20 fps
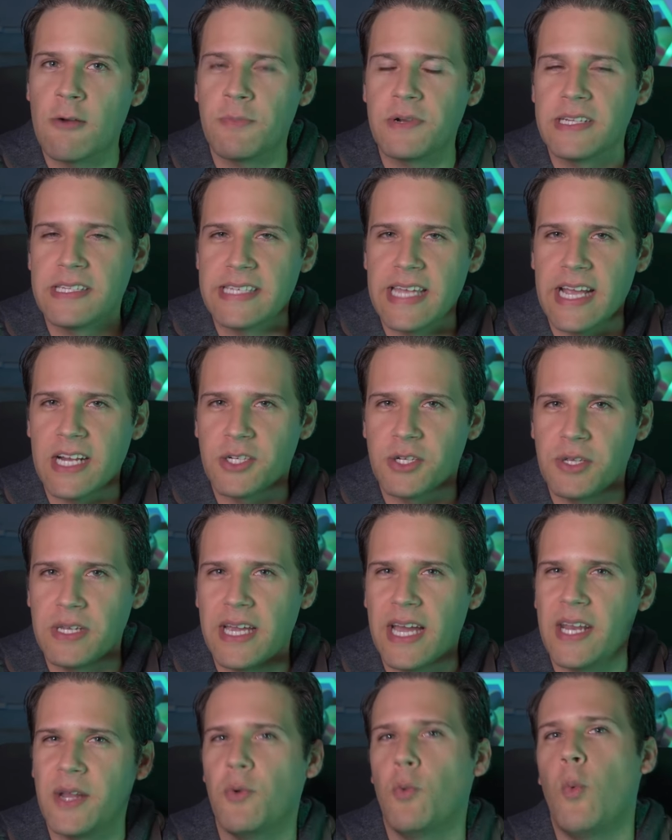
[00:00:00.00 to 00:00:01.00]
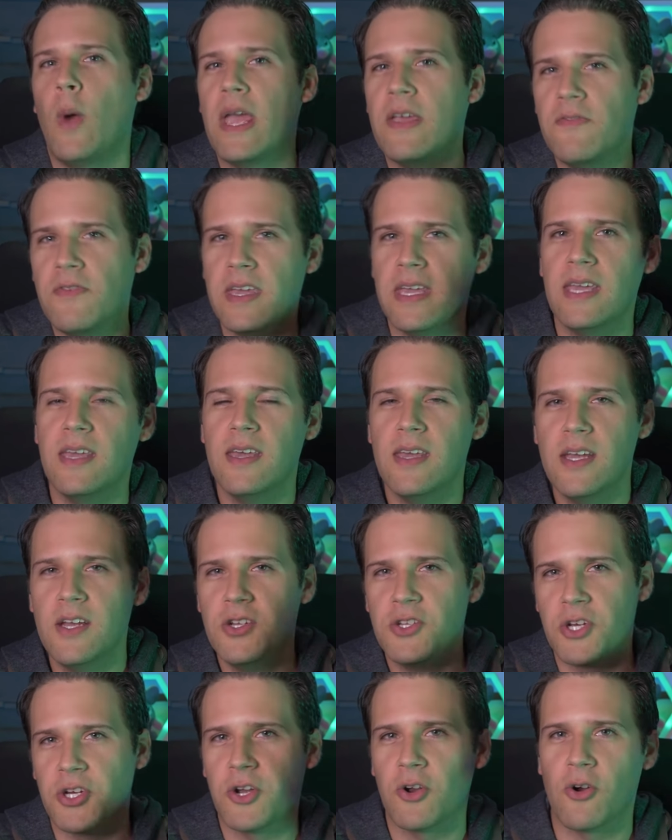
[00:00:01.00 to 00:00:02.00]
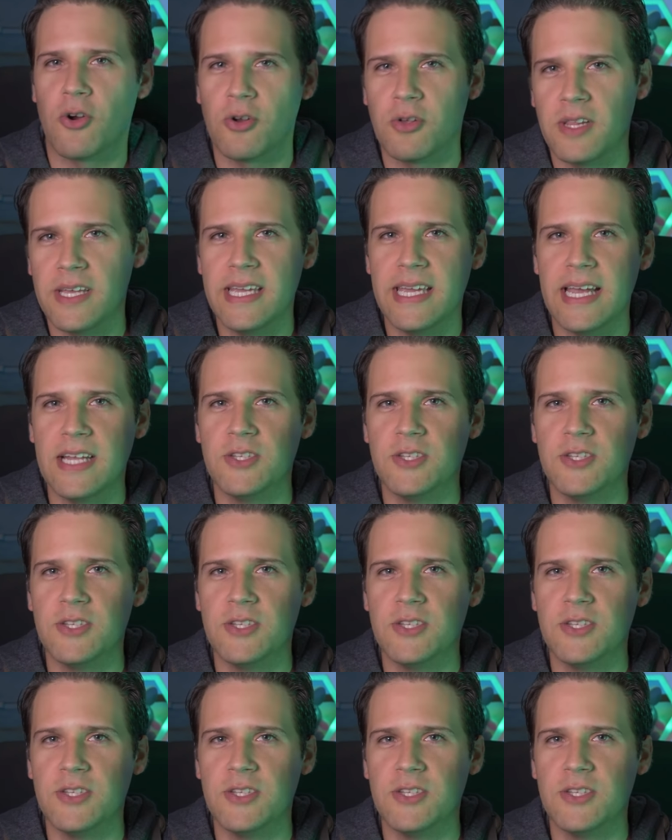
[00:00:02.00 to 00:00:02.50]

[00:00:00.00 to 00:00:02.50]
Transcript: but it's actually kind of wavy to curly.